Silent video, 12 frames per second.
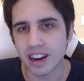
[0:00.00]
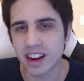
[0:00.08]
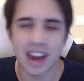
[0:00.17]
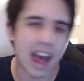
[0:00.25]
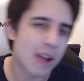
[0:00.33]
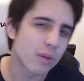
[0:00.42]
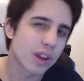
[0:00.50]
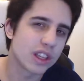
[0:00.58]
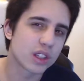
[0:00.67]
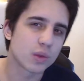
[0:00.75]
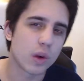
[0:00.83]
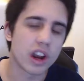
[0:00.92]
and I really just
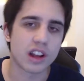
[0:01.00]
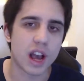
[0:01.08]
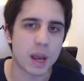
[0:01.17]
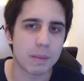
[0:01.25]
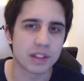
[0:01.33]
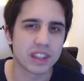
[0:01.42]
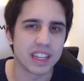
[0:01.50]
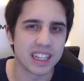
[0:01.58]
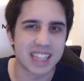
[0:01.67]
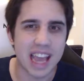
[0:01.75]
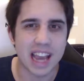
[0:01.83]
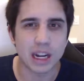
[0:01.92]
want to talk about the
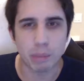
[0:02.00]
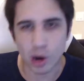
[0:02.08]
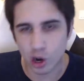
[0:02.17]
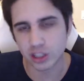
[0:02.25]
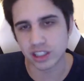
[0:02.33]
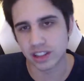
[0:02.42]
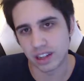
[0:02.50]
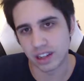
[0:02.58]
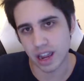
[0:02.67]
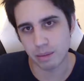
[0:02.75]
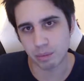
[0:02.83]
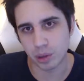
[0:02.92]
exact person that
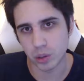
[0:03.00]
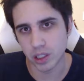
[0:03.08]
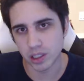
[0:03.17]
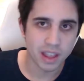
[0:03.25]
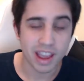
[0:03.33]
Nightblue is.